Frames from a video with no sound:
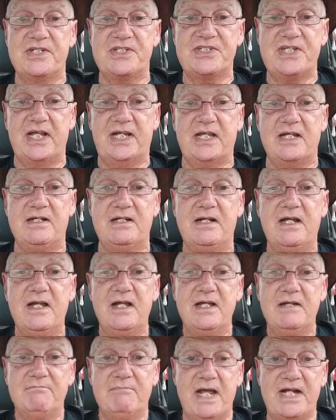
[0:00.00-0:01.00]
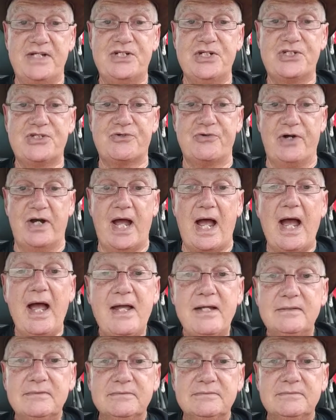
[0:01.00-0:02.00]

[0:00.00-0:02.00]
II Magistra,